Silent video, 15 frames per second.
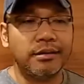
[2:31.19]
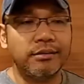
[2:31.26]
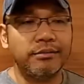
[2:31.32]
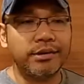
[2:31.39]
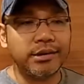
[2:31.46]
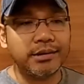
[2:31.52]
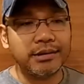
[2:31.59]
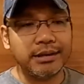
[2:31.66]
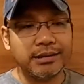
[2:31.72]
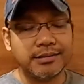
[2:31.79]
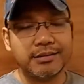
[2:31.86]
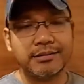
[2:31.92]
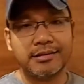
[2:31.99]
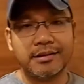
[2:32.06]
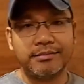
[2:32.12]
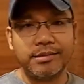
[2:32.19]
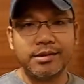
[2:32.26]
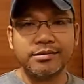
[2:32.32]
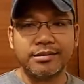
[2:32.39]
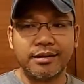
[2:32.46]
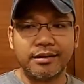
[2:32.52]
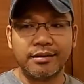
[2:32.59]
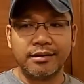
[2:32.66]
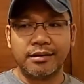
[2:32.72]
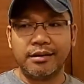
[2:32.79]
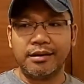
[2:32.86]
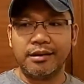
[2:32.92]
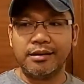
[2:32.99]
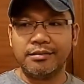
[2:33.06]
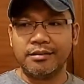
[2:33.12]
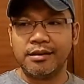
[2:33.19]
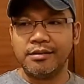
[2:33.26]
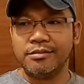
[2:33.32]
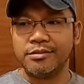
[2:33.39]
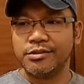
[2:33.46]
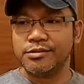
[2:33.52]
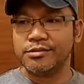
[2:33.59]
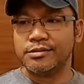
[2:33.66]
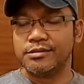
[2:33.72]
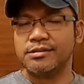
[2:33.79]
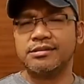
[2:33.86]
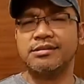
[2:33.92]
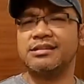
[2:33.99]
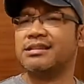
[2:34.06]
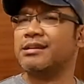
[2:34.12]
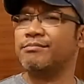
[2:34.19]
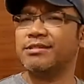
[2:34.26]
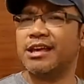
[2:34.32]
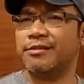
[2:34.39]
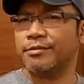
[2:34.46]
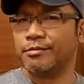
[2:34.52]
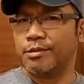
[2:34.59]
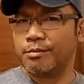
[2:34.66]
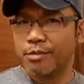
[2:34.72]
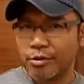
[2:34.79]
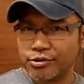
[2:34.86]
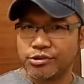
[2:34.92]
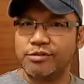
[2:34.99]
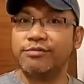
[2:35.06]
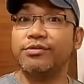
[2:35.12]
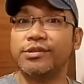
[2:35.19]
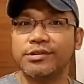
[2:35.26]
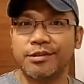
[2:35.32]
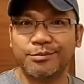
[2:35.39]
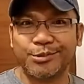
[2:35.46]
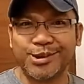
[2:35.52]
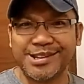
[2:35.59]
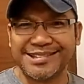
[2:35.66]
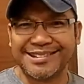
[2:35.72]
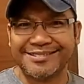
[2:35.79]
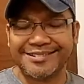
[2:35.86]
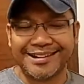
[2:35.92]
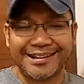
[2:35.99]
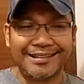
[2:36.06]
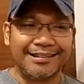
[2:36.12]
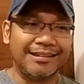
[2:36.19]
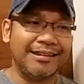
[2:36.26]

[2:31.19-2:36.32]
when you listen to the music, it induces some type of emotion for some reason, right?